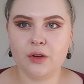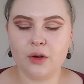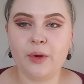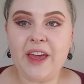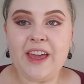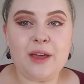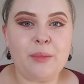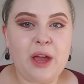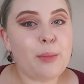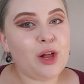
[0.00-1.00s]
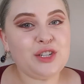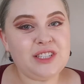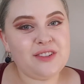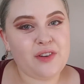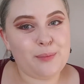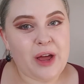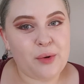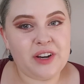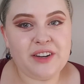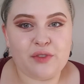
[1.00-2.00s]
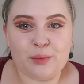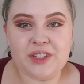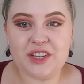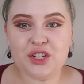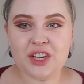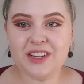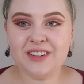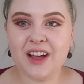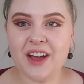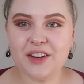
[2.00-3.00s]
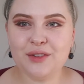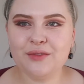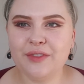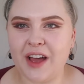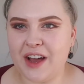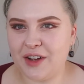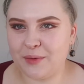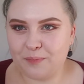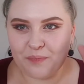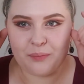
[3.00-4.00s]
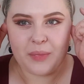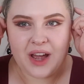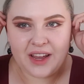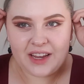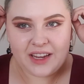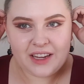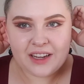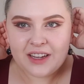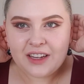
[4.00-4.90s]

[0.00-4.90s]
Okay, my apologies if I'm now in a different position, kind of. My